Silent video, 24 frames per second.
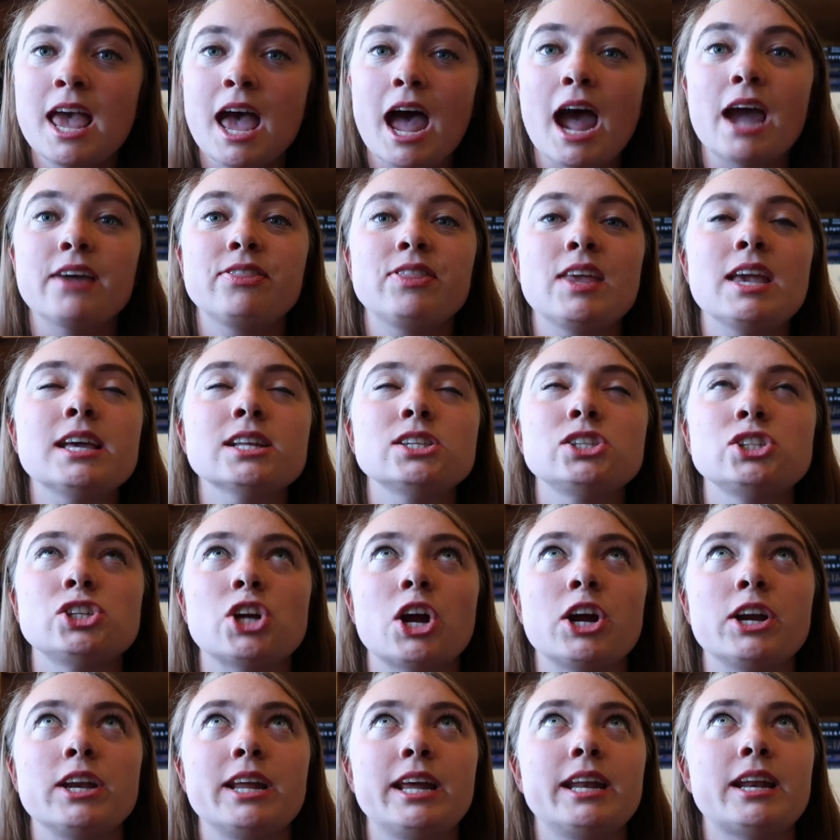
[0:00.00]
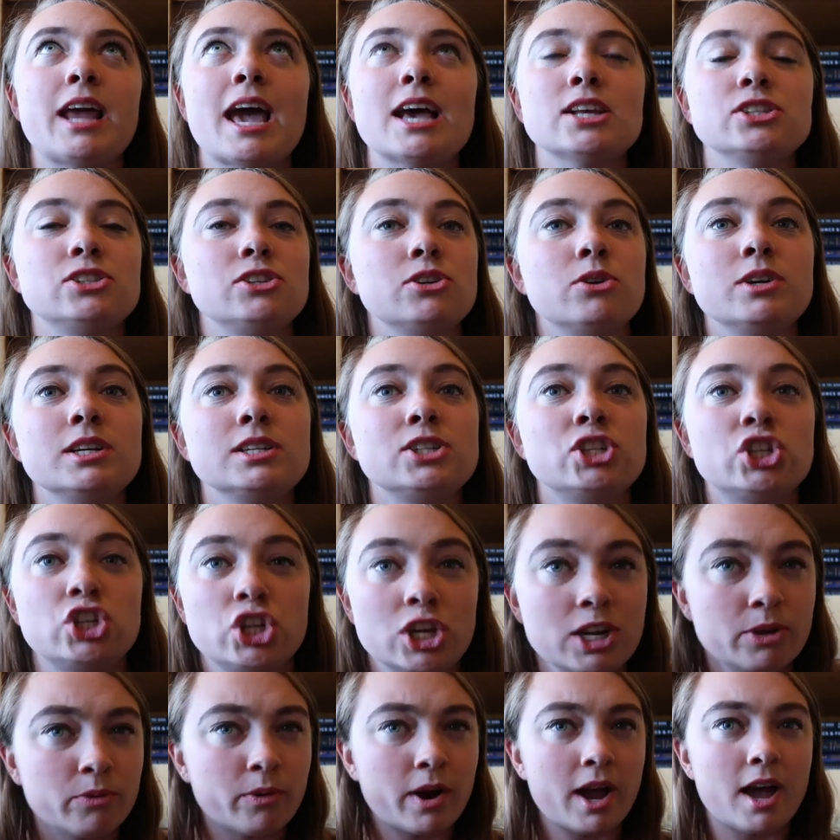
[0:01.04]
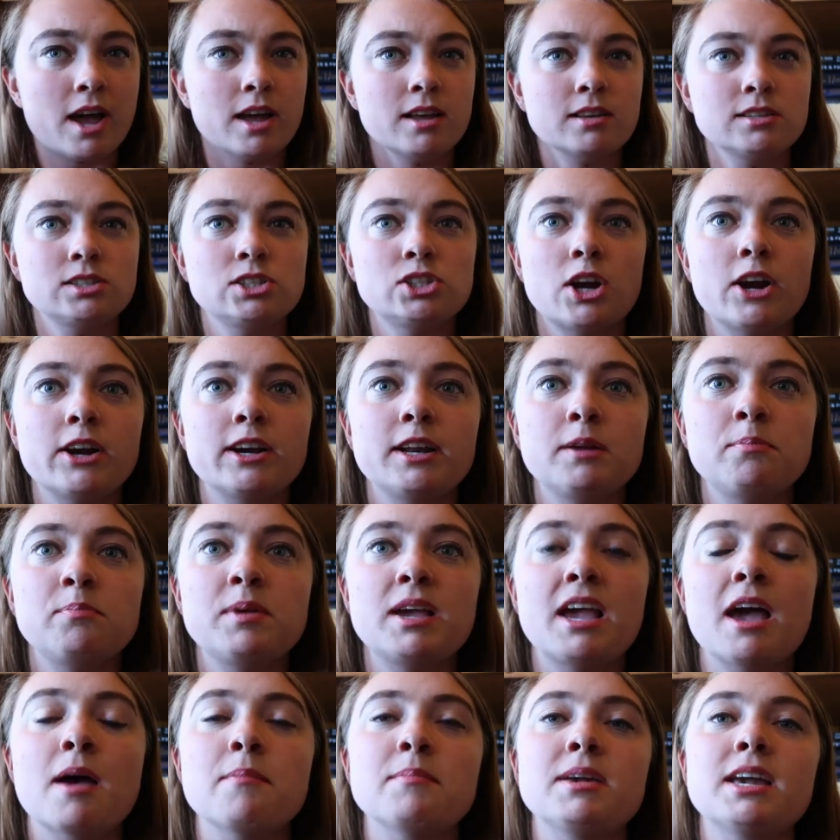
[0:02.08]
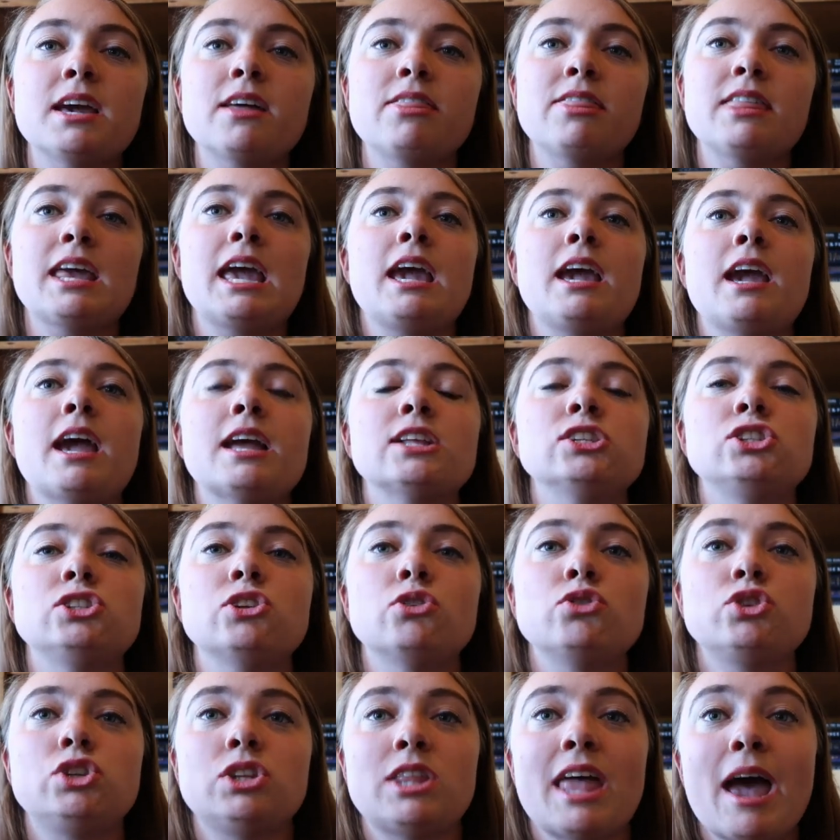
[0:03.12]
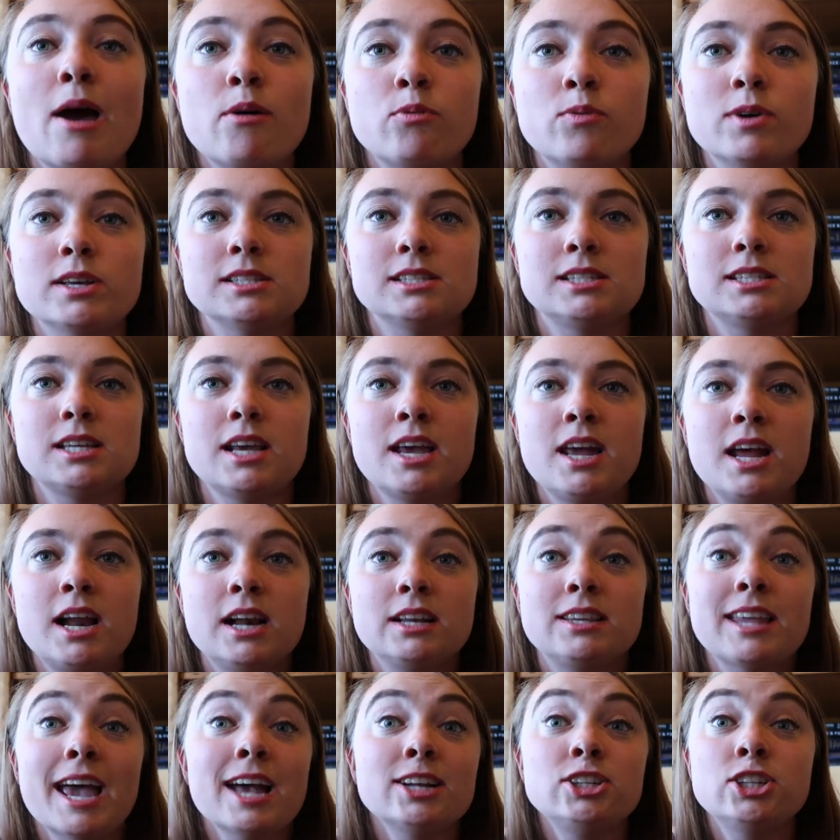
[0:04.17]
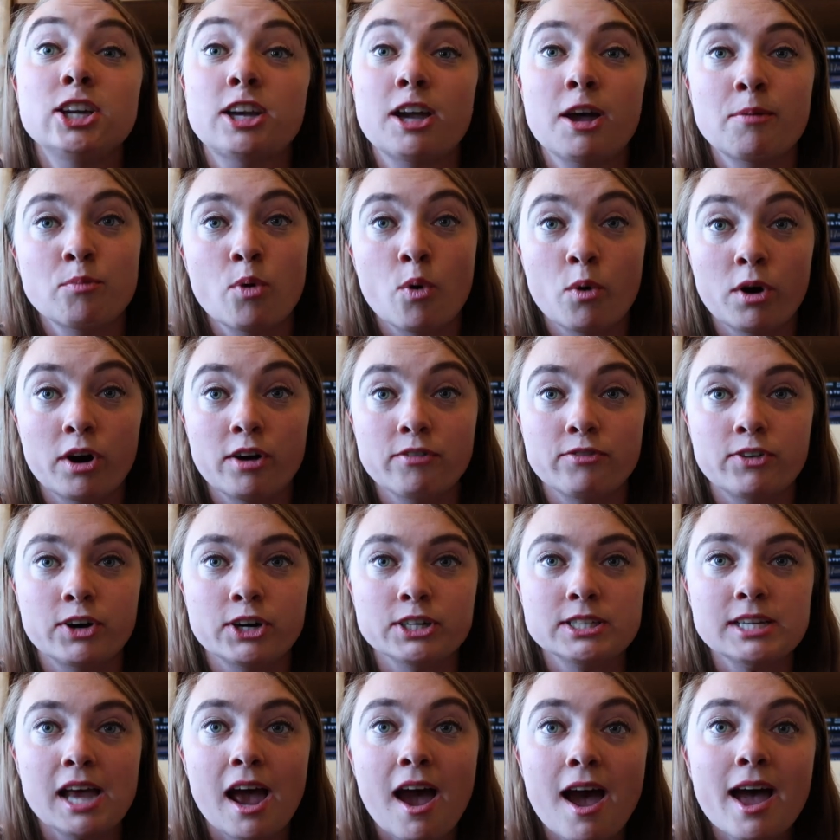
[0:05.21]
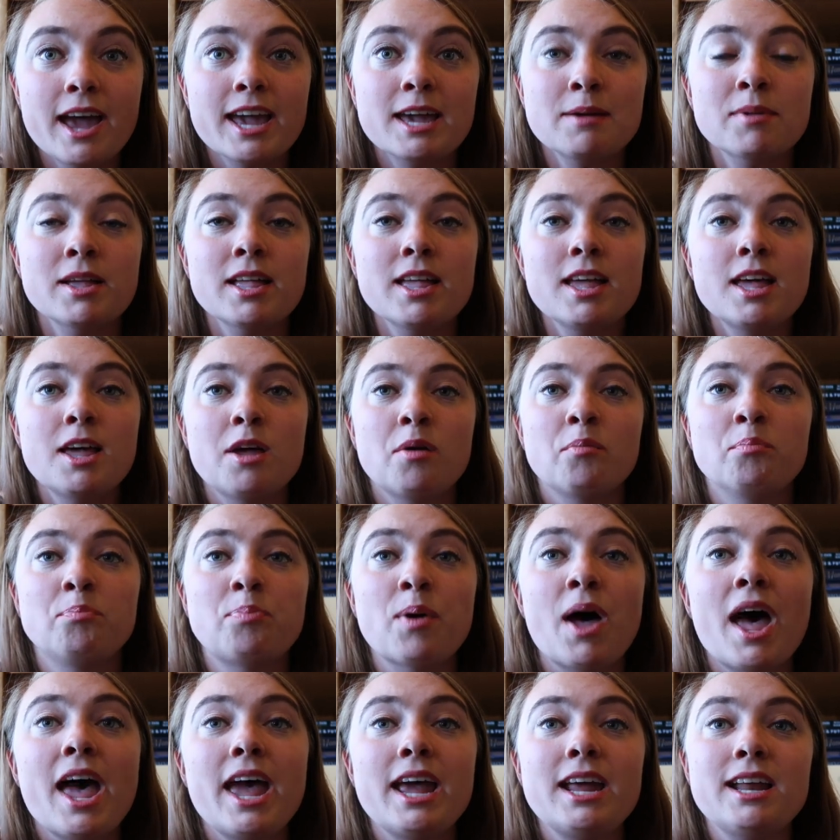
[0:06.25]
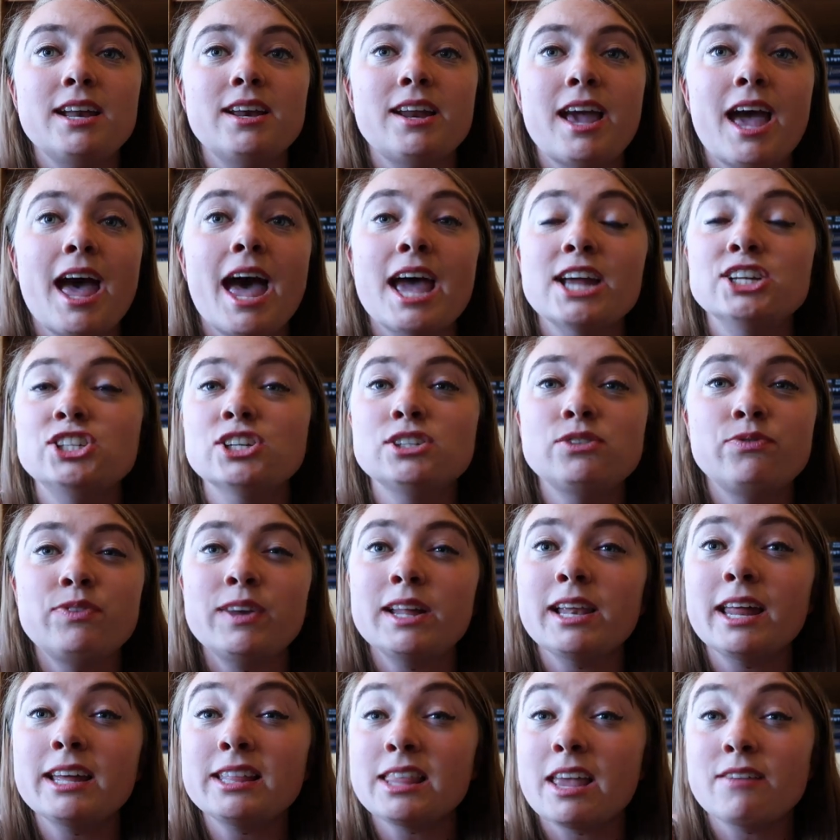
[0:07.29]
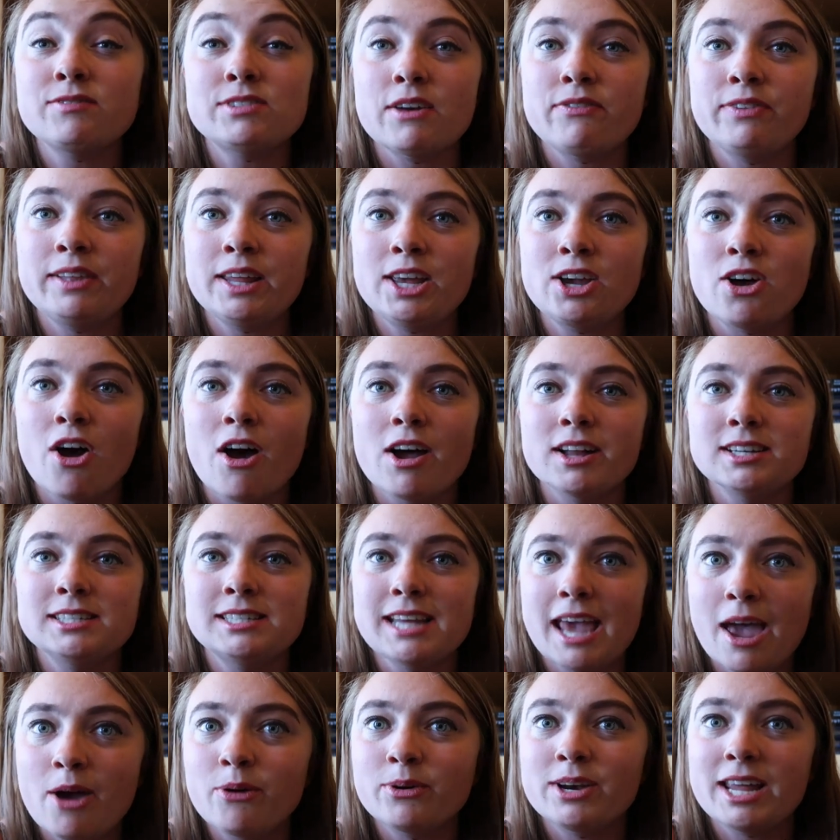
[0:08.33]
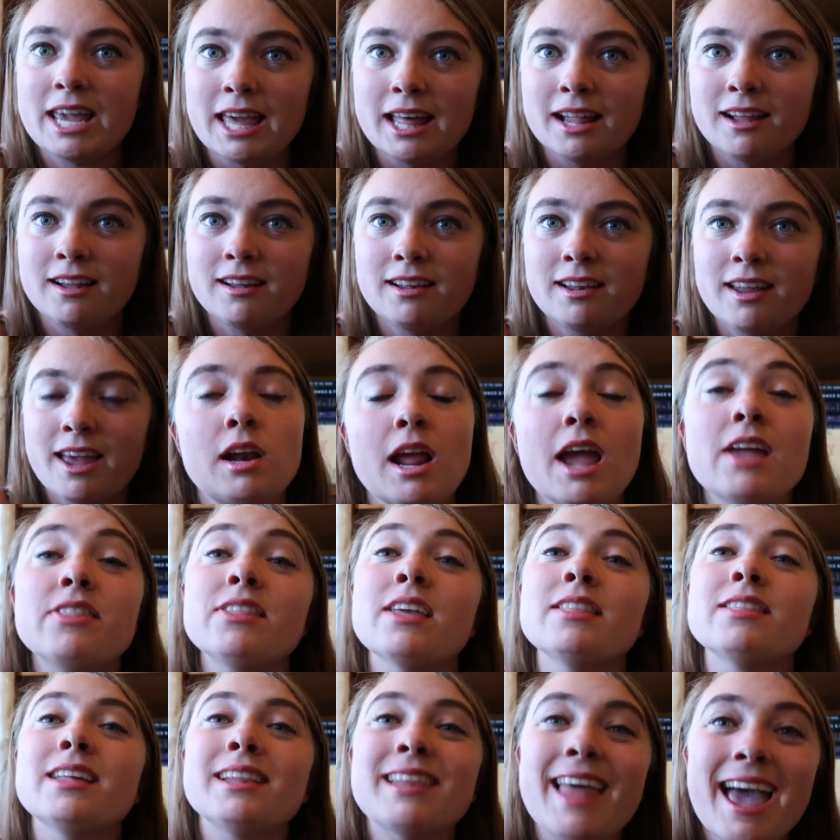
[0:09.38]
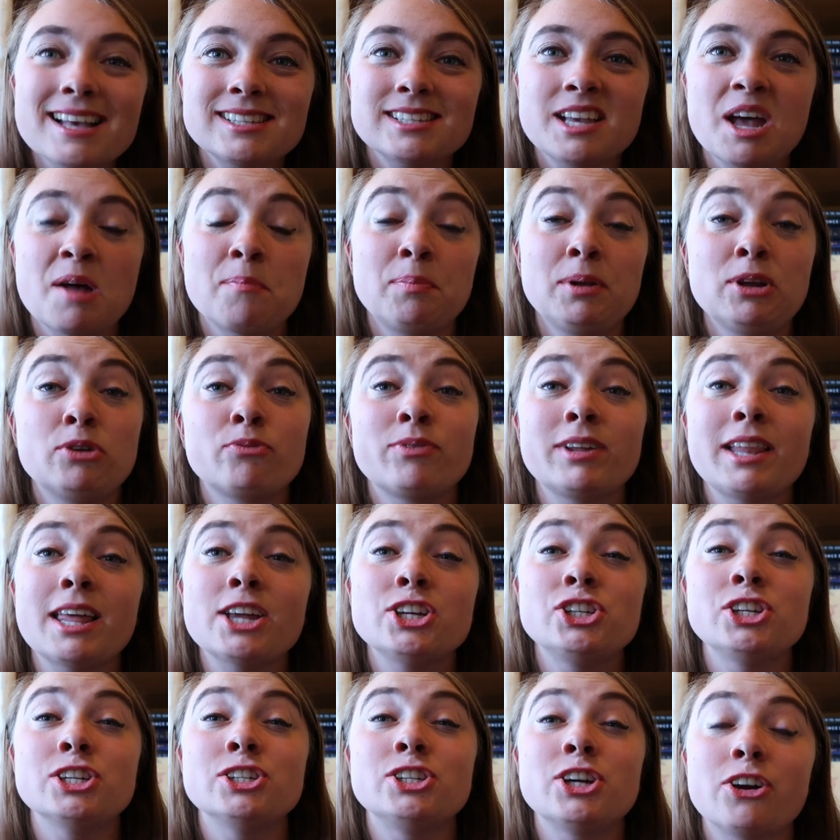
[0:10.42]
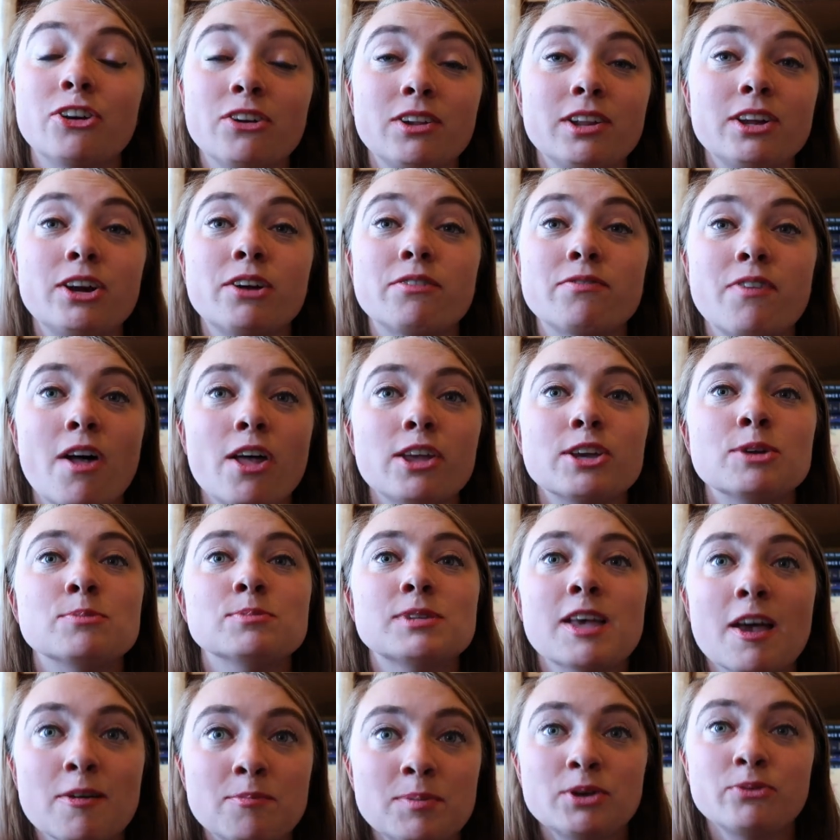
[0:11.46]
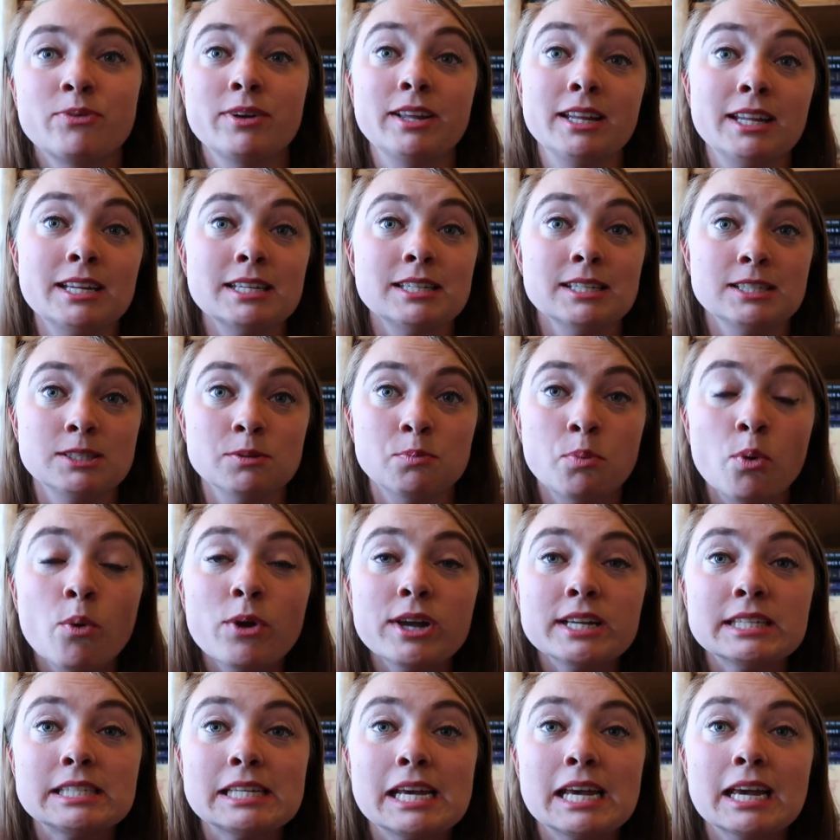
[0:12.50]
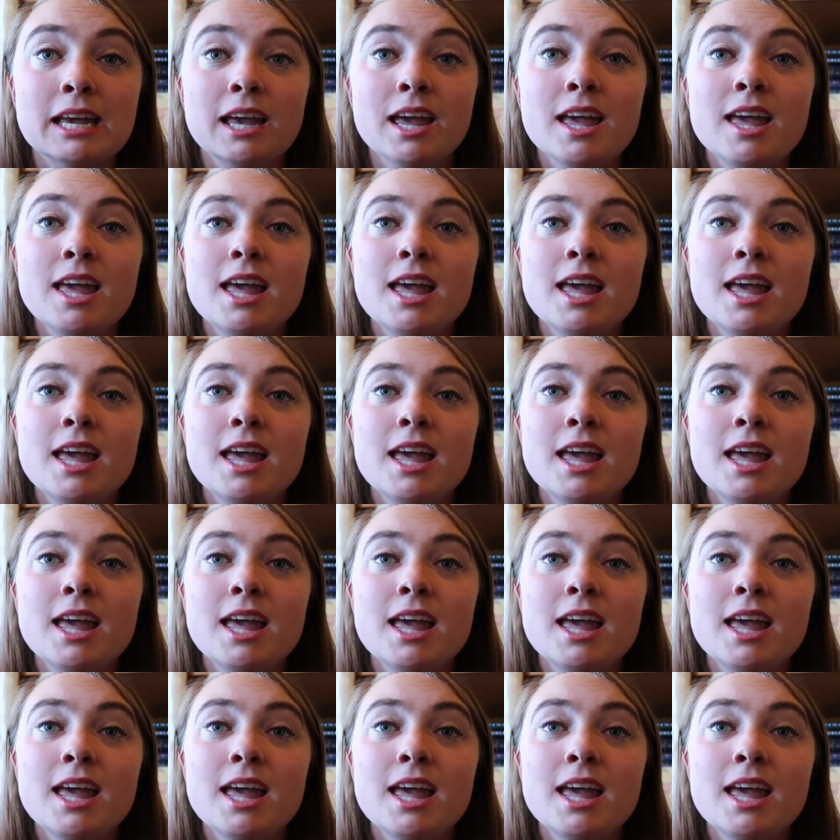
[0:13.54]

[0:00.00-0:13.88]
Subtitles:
I think it started as soon as She-Ra started becoming a thing, and so that took up more of her time, but I just feel like they've definitely gone downhill. And then the last couple in relation to earlier volumes have been really disappointing.